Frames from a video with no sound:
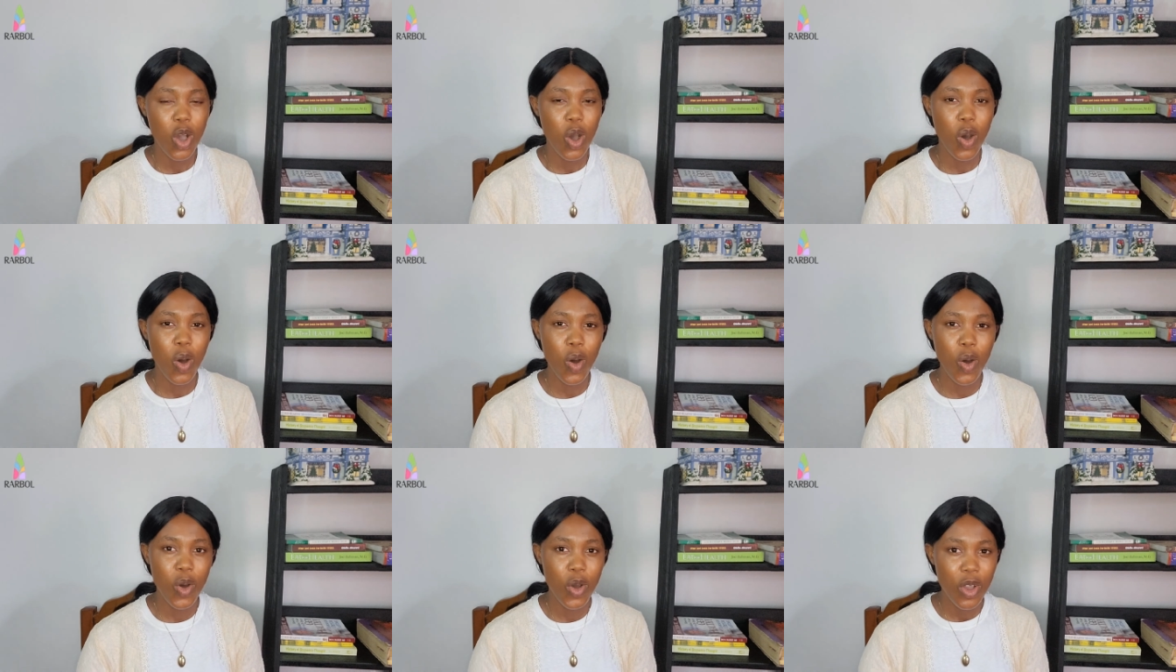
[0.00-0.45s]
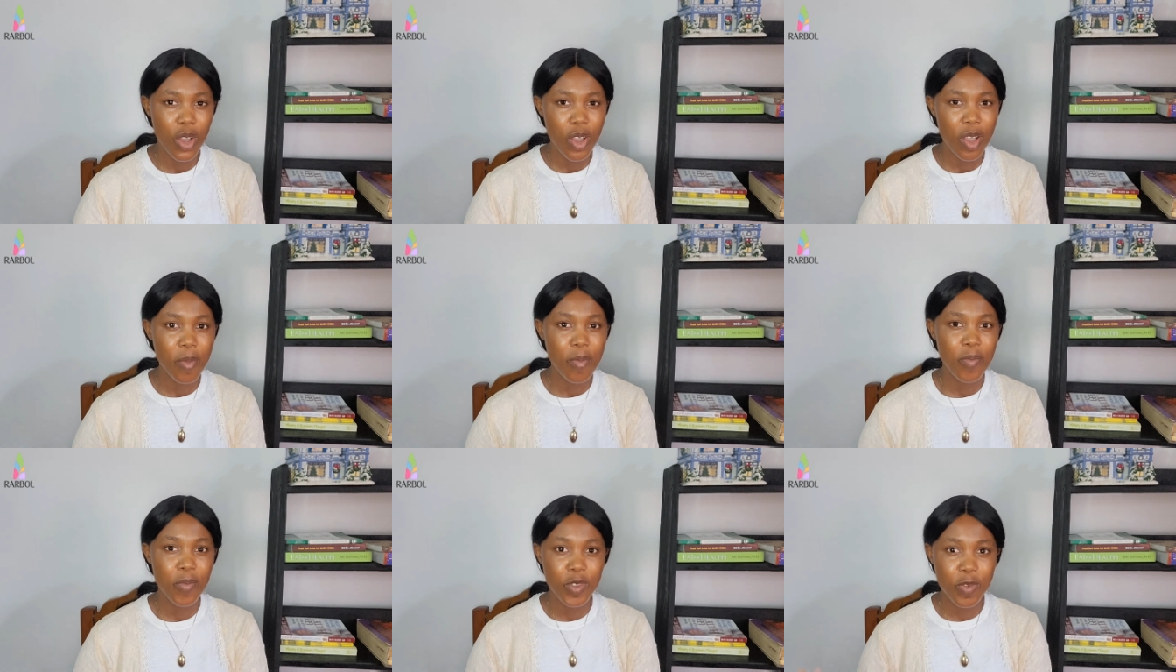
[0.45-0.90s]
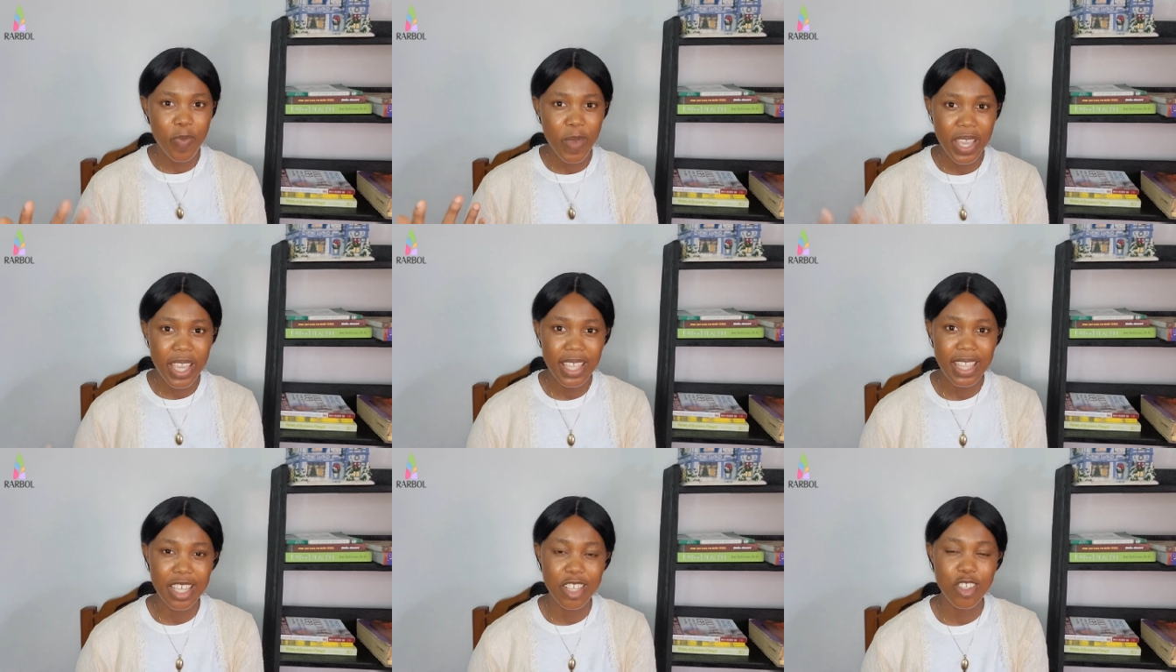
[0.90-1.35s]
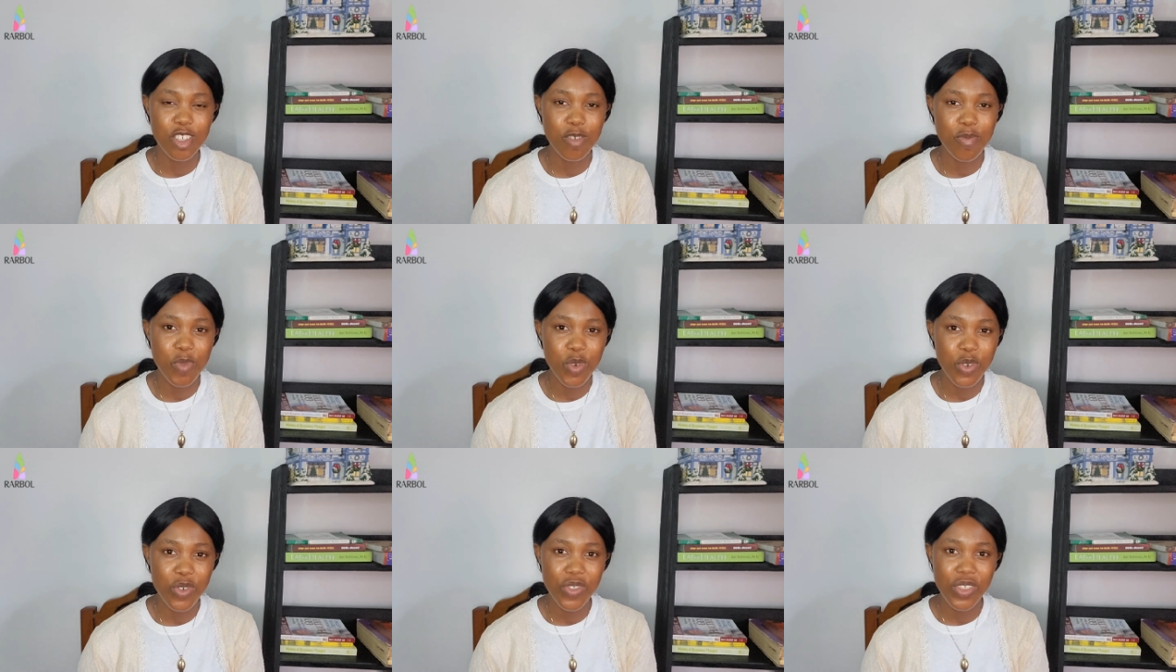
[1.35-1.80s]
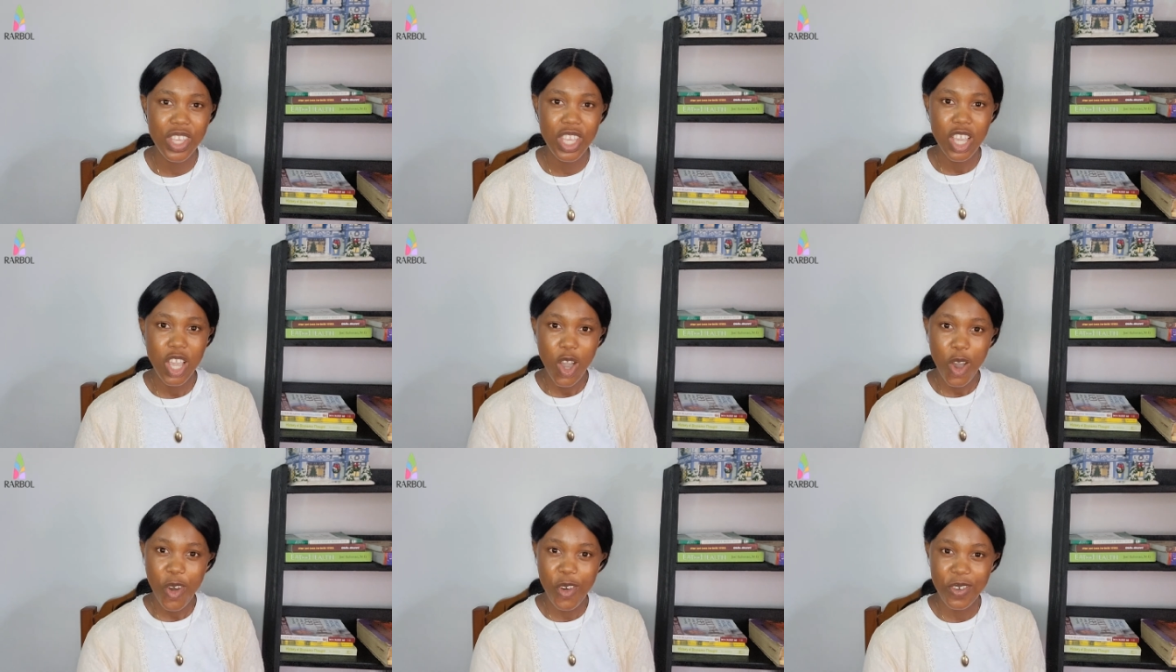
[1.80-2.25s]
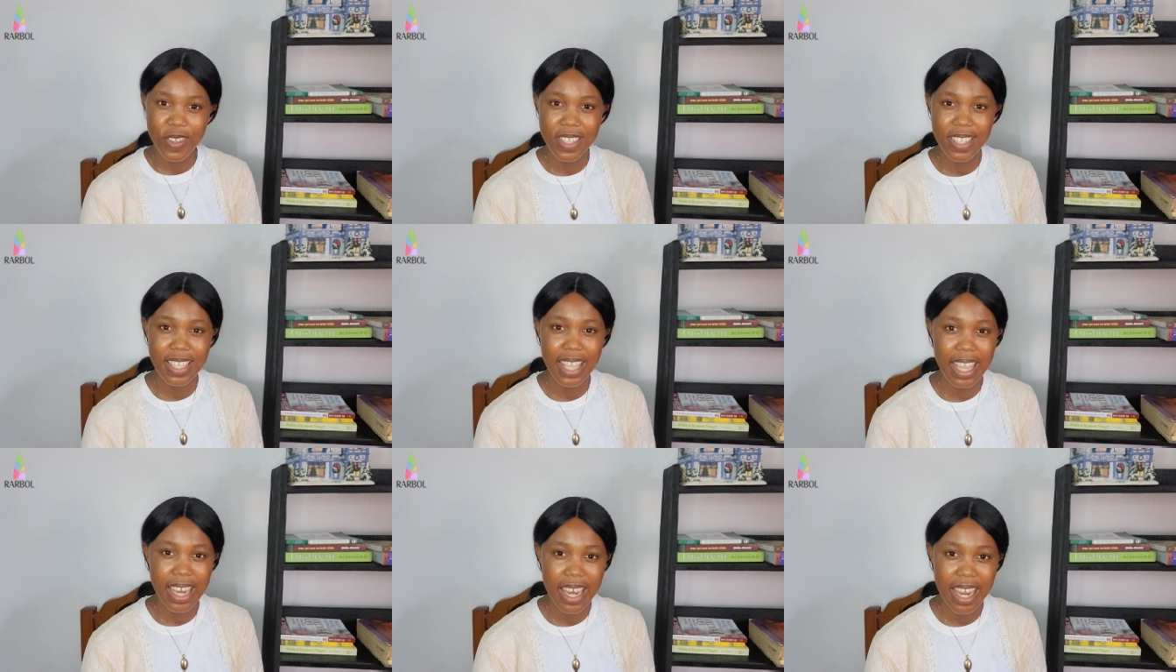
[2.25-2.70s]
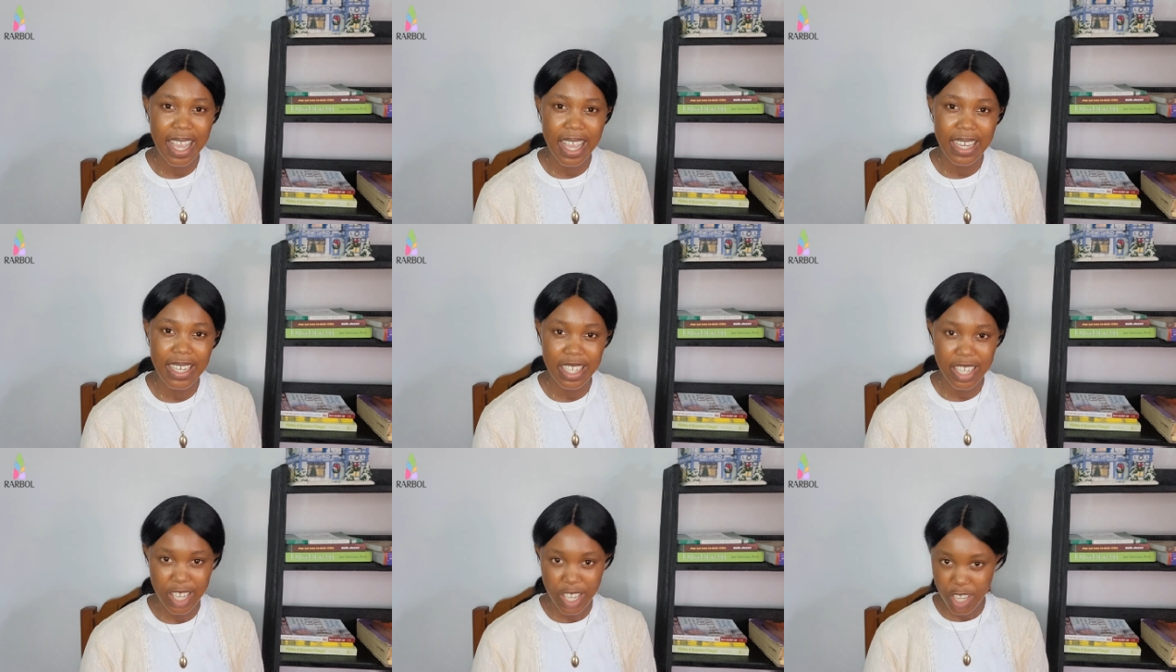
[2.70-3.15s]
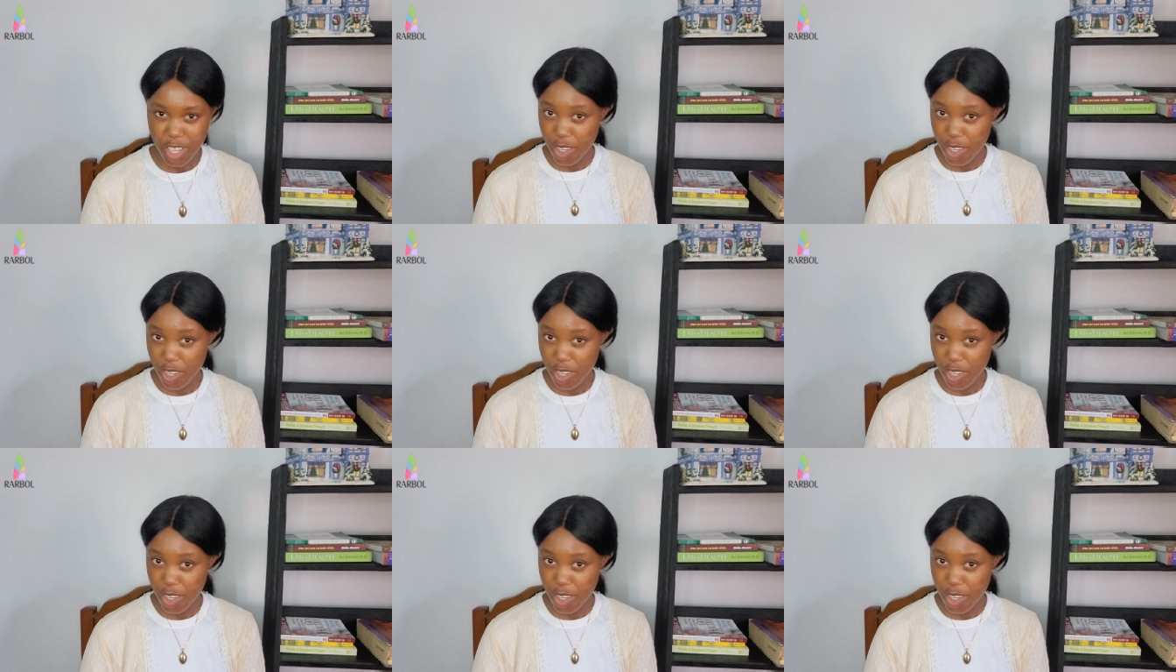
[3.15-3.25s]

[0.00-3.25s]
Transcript: or make it a smoothie or salad.